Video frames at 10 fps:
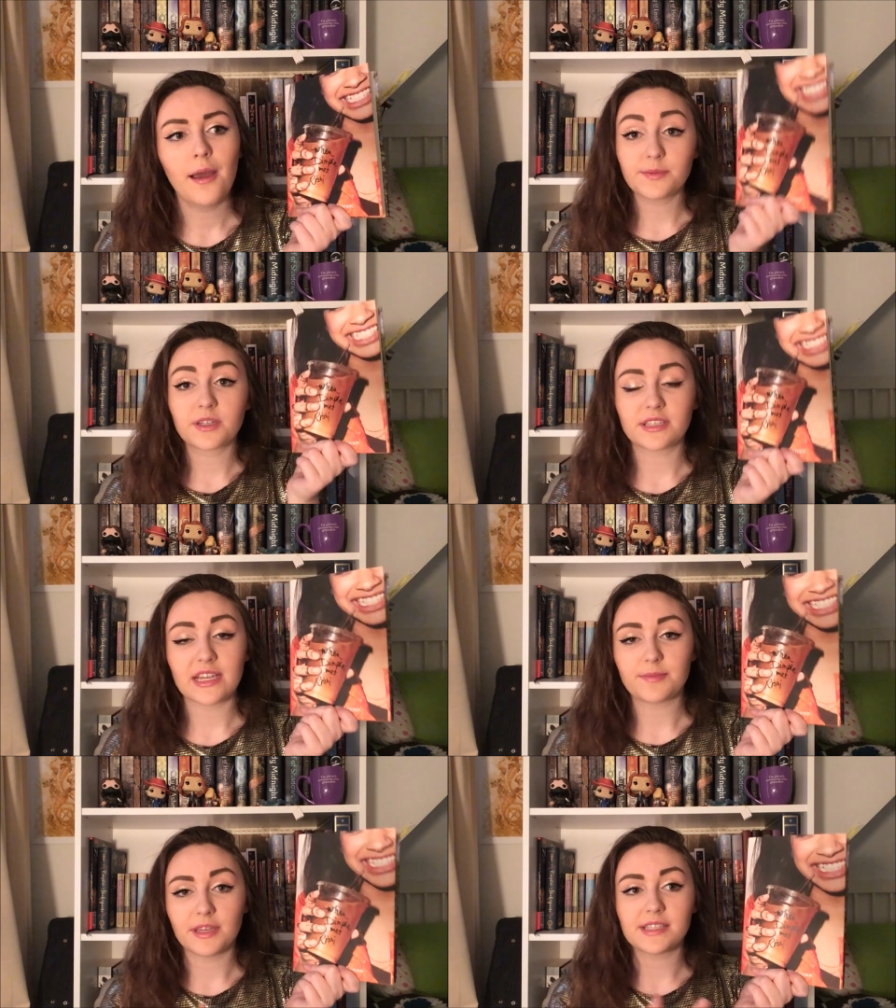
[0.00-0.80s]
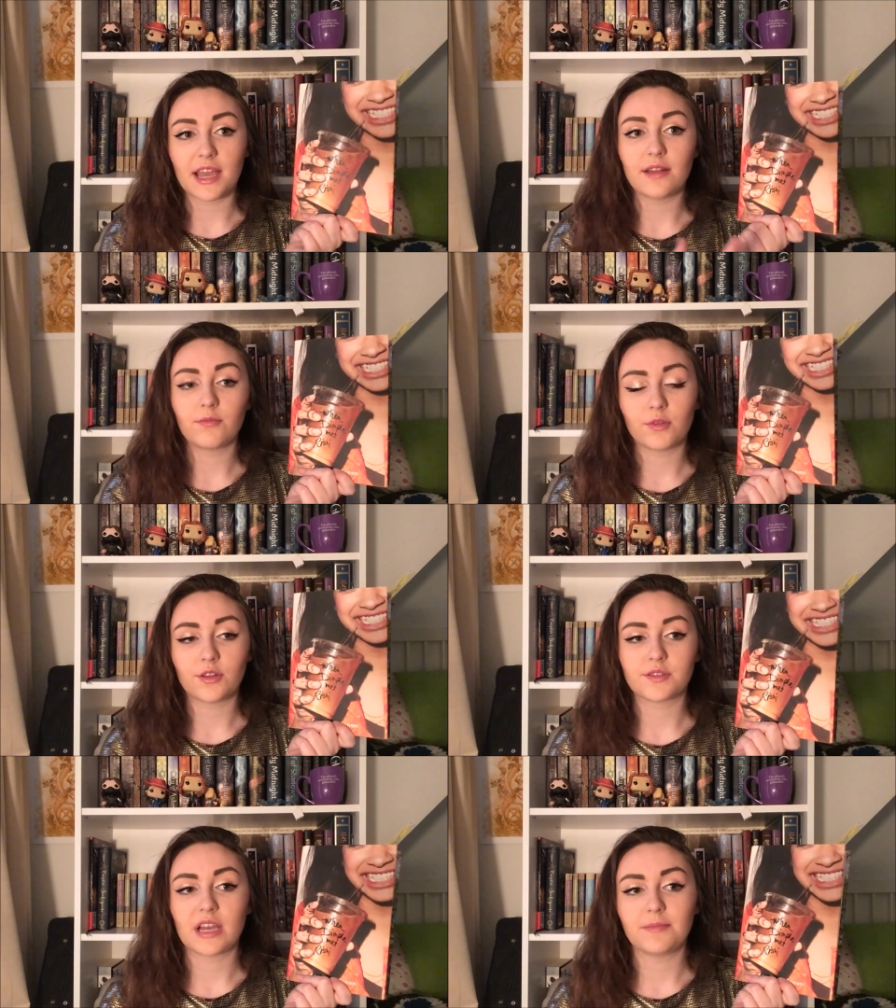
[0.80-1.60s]
This book takes place at
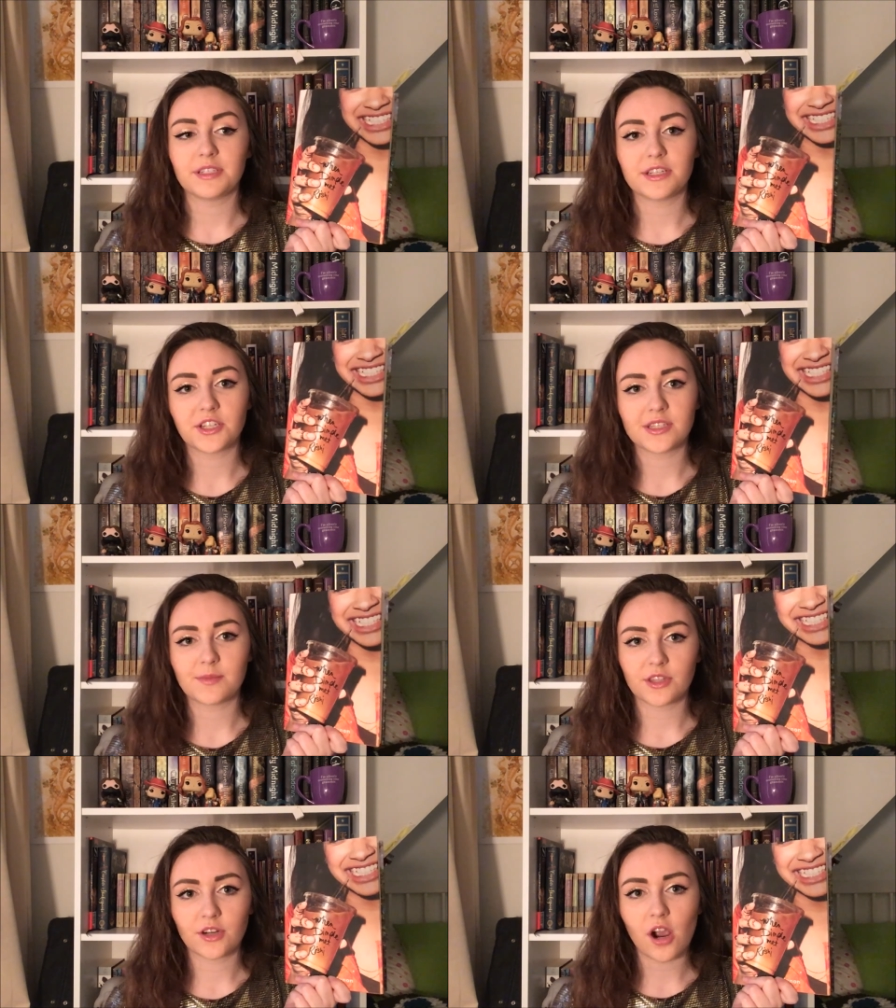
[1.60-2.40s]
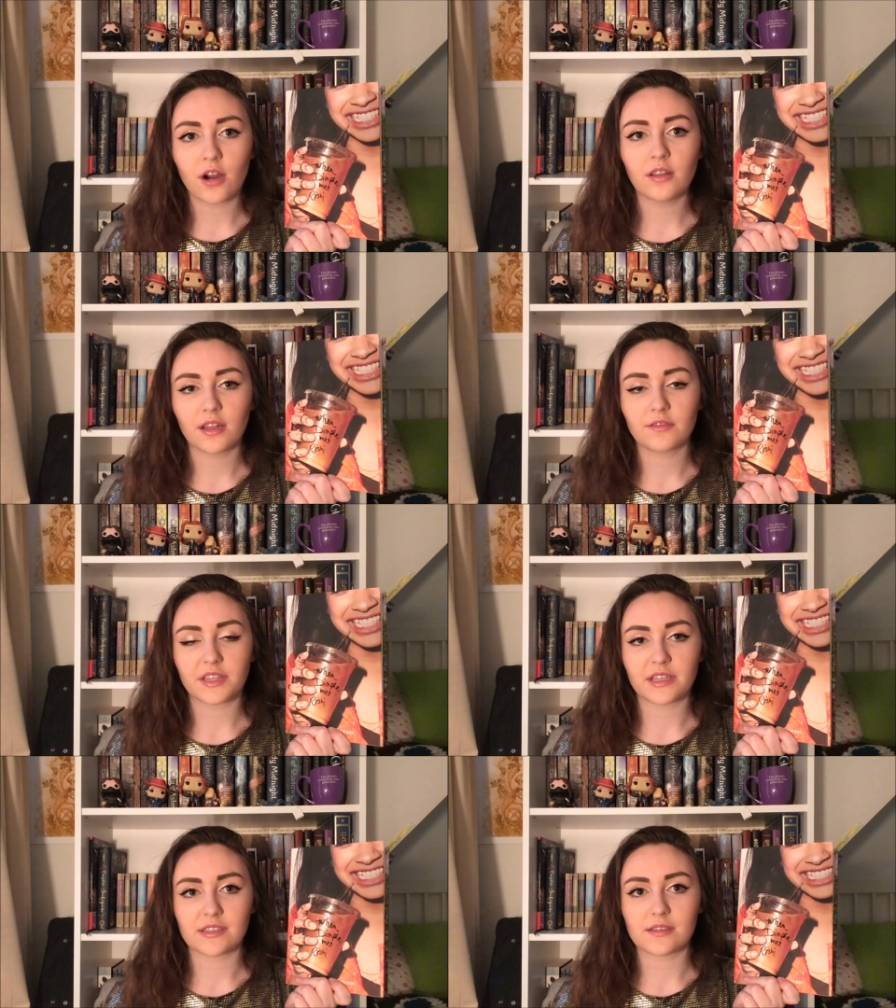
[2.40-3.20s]
one of those competitions, but there are a lot
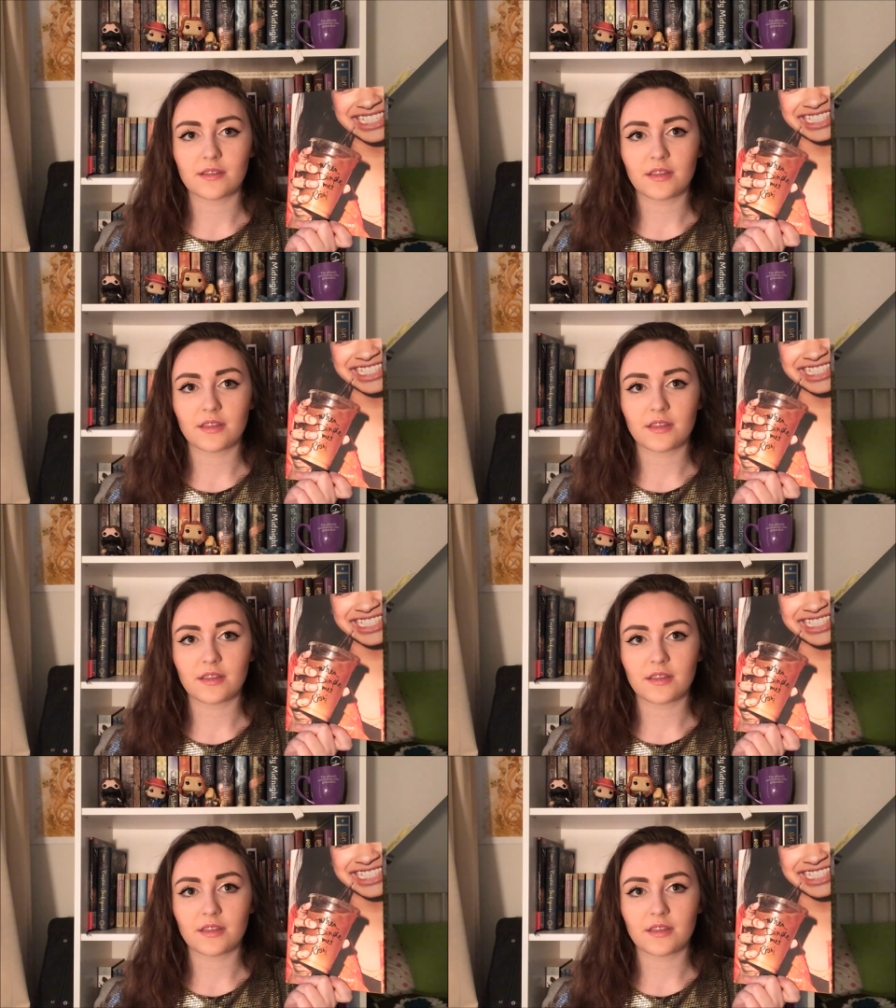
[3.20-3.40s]
of things